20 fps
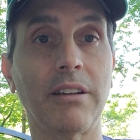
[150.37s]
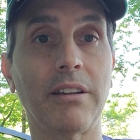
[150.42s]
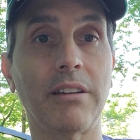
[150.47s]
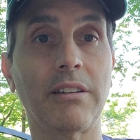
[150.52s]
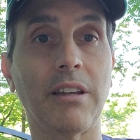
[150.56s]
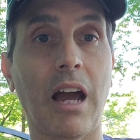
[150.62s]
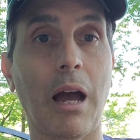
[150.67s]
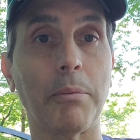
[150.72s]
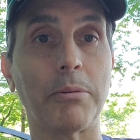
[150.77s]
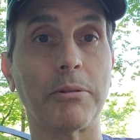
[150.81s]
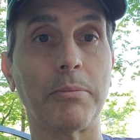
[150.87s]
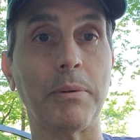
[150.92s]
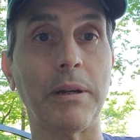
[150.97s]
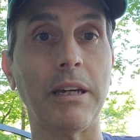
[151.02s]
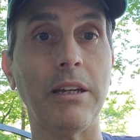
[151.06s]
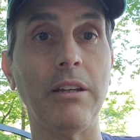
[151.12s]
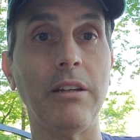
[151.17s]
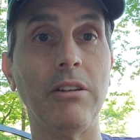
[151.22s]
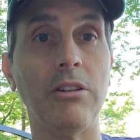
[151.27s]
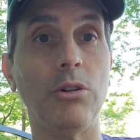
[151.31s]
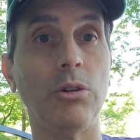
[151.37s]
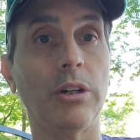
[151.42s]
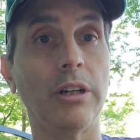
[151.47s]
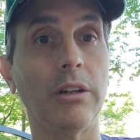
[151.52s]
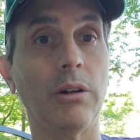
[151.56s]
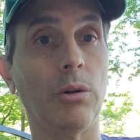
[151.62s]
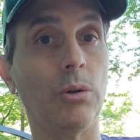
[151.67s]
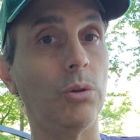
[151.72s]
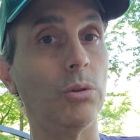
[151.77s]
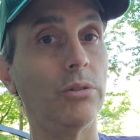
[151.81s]
top speed, you can
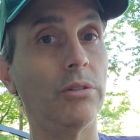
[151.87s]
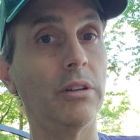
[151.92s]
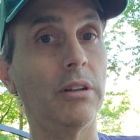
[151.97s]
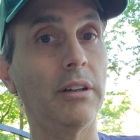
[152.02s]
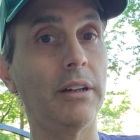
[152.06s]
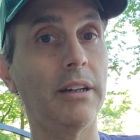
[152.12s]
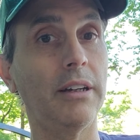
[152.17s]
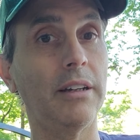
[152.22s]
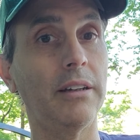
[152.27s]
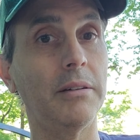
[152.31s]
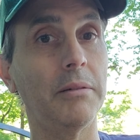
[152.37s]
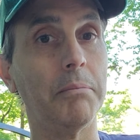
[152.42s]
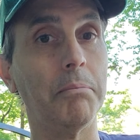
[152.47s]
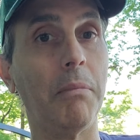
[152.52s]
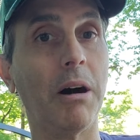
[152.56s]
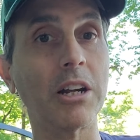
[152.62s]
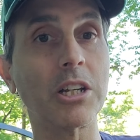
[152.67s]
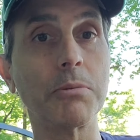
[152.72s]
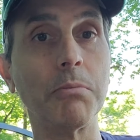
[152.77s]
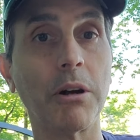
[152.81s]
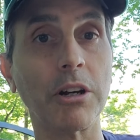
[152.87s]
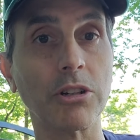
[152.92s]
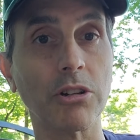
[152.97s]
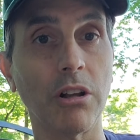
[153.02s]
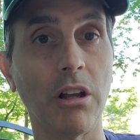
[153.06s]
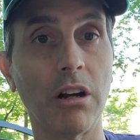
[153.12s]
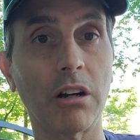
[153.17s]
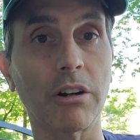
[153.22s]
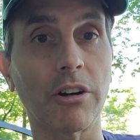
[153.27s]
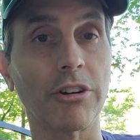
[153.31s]
hold much
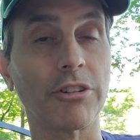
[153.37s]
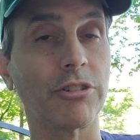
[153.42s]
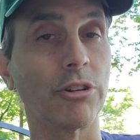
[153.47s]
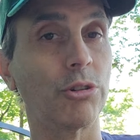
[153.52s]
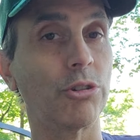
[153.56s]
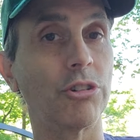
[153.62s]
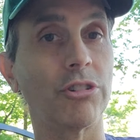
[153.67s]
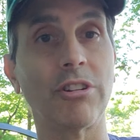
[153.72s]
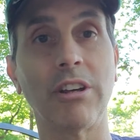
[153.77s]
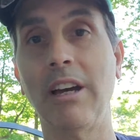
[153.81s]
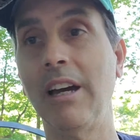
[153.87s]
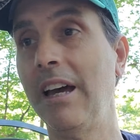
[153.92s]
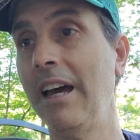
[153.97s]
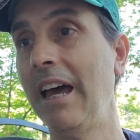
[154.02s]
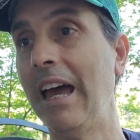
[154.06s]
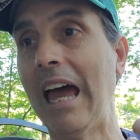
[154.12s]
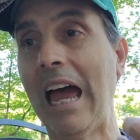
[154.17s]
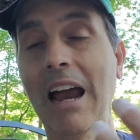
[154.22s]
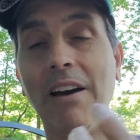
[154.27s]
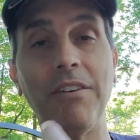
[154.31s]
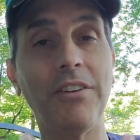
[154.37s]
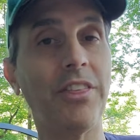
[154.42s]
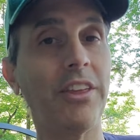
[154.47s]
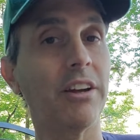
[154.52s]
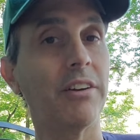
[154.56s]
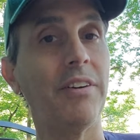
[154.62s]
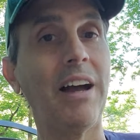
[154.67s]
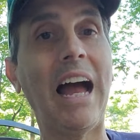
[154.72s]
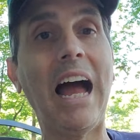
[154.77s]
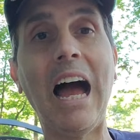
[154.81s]
longer. So just
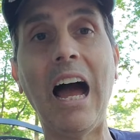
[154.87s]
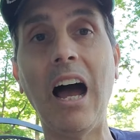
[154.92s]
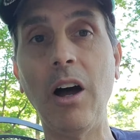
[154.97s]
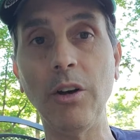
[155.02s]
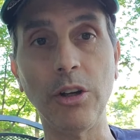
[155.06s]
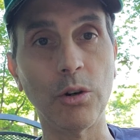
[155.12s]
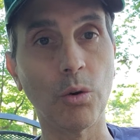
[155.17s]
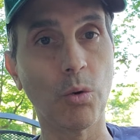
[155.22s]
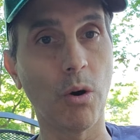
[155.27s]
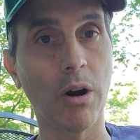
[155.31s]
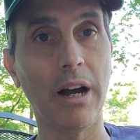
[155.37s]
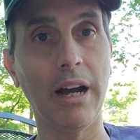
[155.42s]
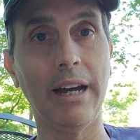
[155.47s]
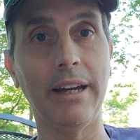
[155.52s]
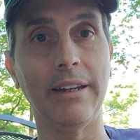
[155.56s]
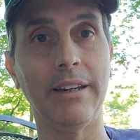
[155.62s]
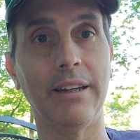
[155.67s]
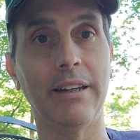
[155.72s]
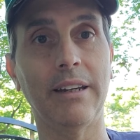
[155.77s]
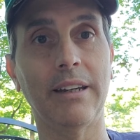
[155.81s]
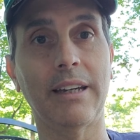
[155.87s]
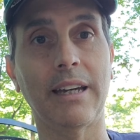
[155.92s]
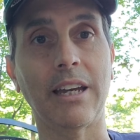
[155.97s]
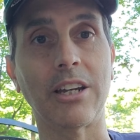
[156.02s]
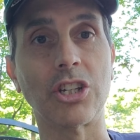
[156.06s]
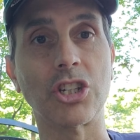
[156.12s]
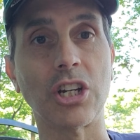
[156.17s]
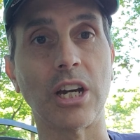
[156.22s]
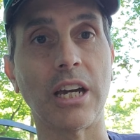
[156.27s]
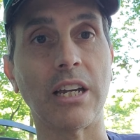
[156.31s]
everything of how you ride
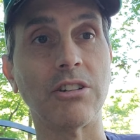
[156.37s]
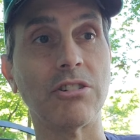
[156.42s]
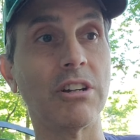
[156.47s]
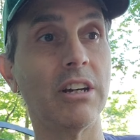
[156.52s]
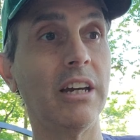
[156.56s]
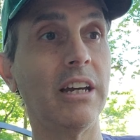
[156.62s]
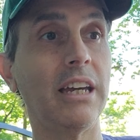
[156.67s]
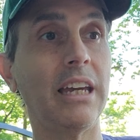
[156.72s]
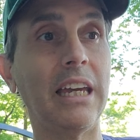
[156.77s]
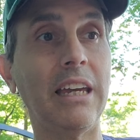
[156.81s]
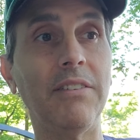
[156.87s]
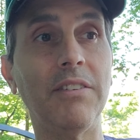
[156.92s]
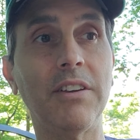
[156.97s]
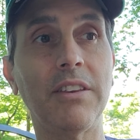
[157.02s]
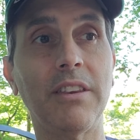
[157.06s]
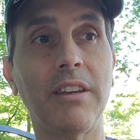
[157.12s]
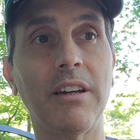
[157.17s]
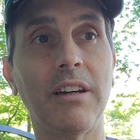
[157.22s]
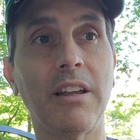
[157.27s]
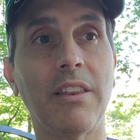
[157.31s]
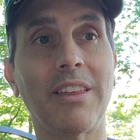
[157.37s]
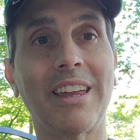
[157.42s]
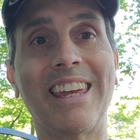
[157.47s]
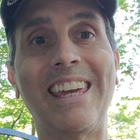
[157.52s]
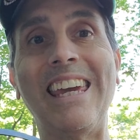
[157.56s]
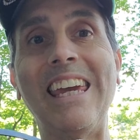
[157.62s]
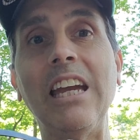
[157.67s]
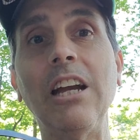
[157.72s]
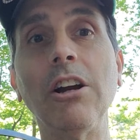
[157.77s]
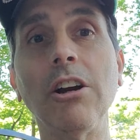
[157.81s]
can change. Even the
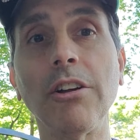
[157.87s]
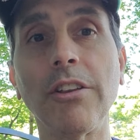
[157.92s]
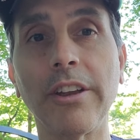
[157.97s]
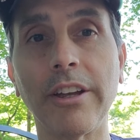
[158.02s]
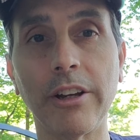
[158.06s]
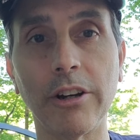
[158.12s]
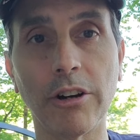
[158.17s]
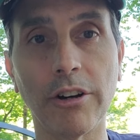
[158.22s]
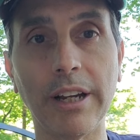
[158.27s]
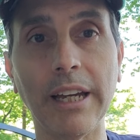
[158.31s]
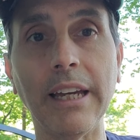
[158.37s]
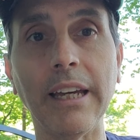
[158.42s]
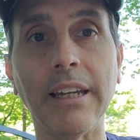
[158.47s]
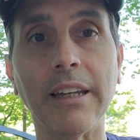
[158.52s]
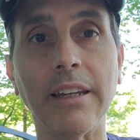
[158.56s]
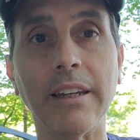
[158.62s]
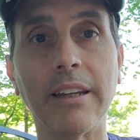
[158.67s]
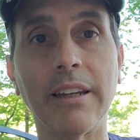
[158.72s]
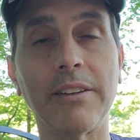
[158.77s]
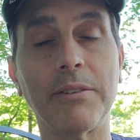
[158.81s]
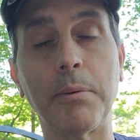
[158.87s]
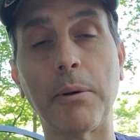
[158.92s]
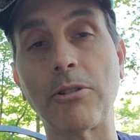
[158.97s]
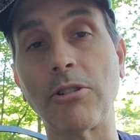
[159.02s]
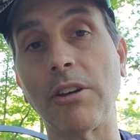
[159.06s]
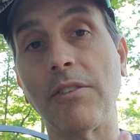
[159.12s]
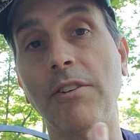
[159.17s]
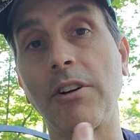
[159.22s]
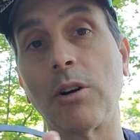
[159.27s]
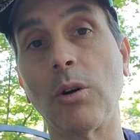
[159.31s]
gear that you're in,
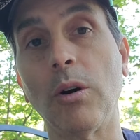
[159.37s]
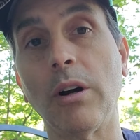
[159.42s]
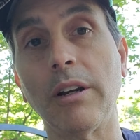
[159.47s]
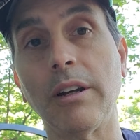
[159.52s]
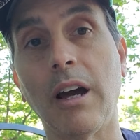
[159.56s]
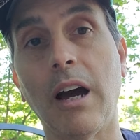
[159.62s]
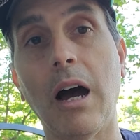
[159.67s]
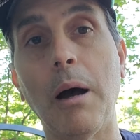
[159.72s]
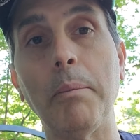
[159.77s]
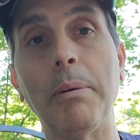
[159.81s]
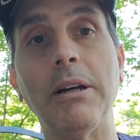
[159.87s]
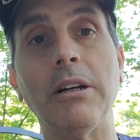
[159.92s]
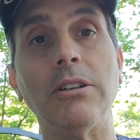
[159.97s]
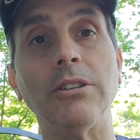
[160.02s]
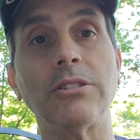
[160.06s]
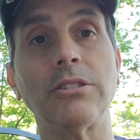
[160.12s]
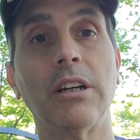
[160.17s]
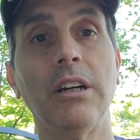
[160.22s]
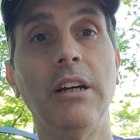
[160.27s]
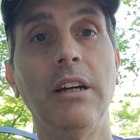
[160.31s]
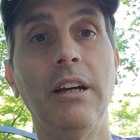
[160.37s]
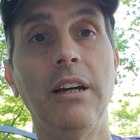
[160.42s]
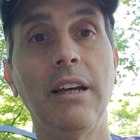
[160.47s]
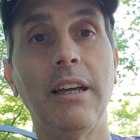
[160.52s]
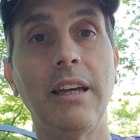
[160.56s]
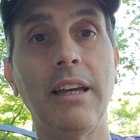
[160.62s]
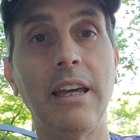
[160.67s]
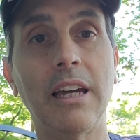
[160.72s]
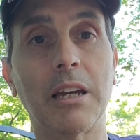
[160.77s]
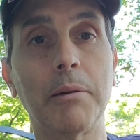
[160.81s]
especially if you're going uphills,
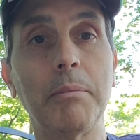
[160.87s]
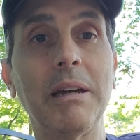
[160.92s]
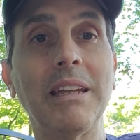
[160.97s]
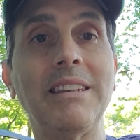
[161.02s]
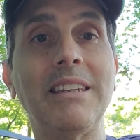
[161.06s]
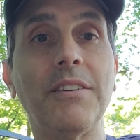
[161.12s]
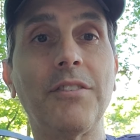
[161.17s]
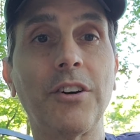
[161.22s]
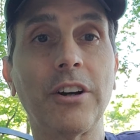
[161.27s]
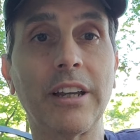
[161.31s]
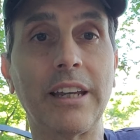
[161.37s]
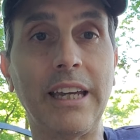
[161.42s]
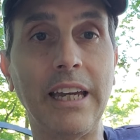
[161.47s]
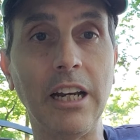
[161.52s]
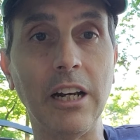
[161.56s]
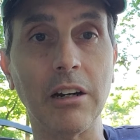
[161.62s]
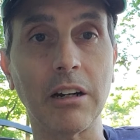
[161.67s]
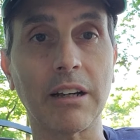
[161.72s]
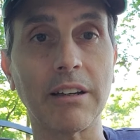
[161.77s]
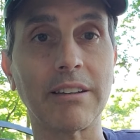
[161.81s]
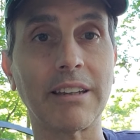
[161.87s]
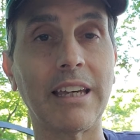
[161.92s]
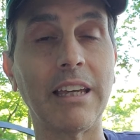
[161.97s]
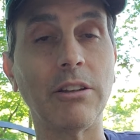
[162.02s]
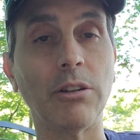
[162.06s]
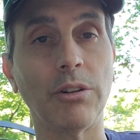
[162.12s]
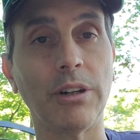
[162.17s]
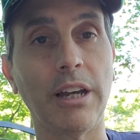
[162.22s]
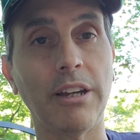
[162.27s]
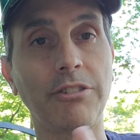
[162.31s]
it could be a different gear because
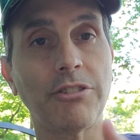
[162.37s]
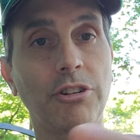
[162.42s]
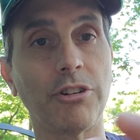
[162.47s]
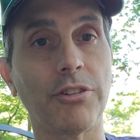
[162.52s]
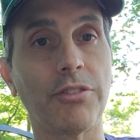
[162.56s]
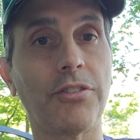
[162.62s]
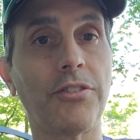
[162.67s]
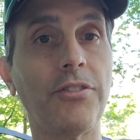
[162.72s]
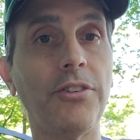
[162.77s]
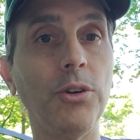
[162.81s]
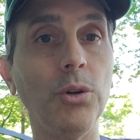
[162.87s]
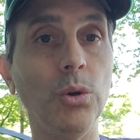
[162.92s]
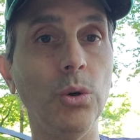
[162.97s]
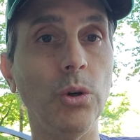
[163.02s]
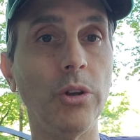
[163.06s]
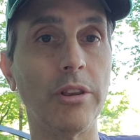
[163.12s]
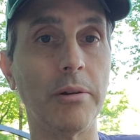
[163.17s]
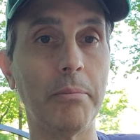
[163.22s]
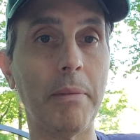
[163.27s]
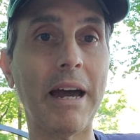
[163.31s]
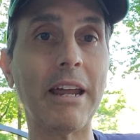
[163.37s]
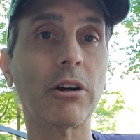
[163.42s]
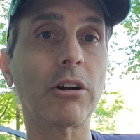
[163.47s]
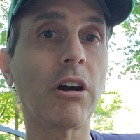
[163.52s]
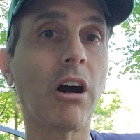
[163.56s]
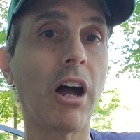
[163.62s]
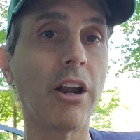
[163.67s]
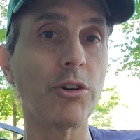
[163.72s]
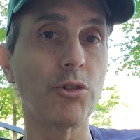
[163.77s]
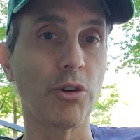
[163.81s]
ketone esters fuel the
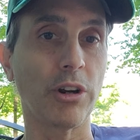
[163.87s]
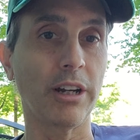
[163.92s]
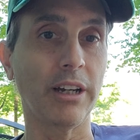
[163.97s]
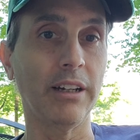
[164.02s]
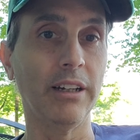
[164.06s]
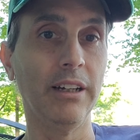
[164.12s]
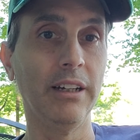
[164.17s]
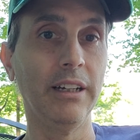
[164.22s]
mitochondria